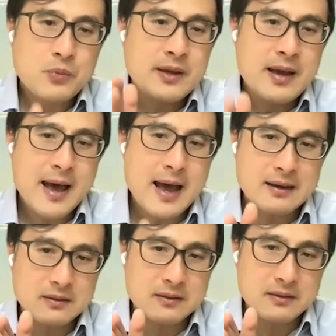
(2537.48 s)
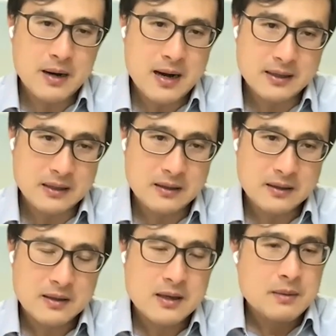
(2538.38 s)
Can we hack the
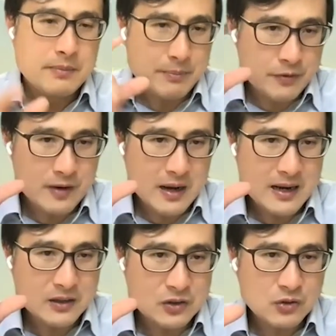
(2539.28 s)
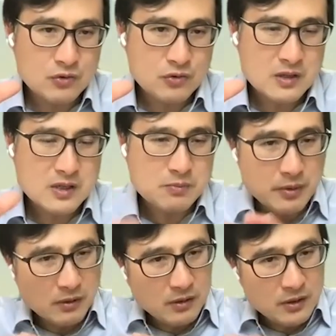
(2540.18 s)
body by providing
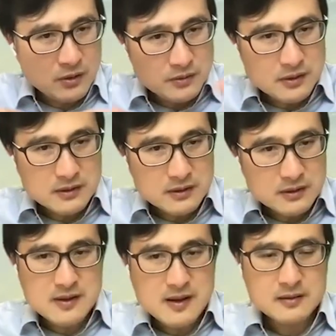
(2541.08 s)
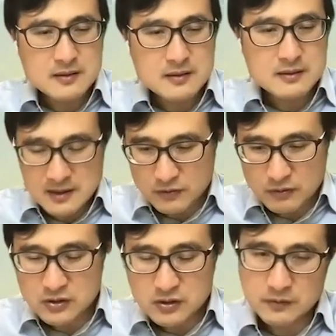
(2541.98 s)
nutrients below the
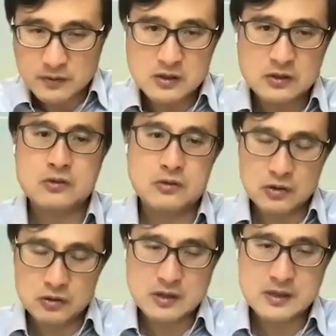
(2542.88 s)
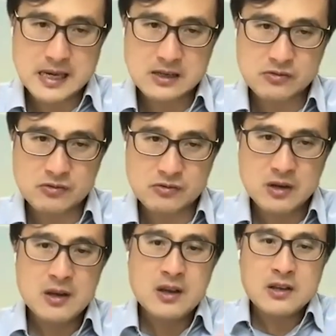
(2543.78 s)
detection threshold, nutrient
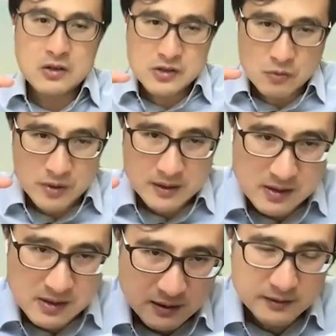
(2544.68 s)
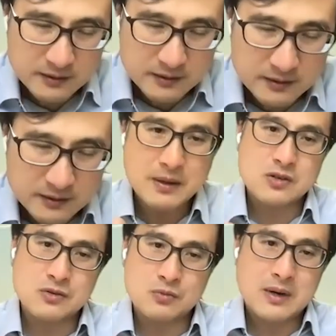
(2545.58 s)
sensors, so we could
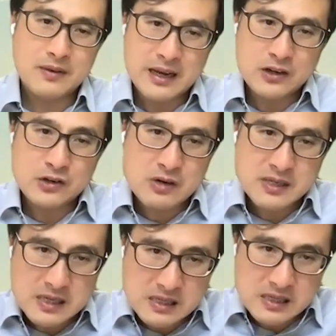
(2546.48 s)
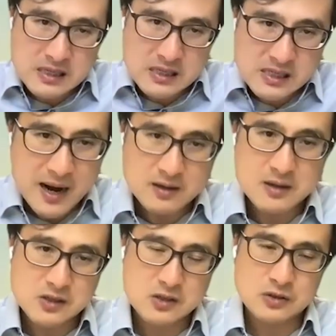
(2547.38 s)
still tap into what nature has
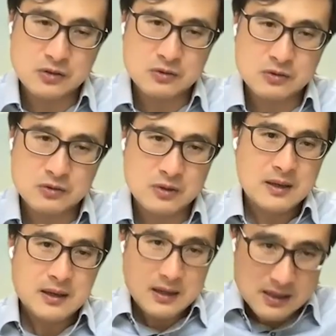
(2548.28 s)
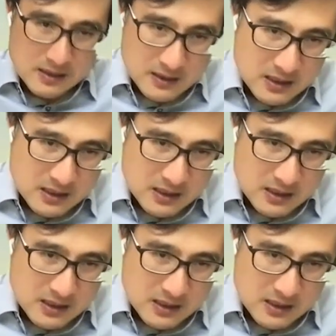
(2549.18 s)
inspired us to do,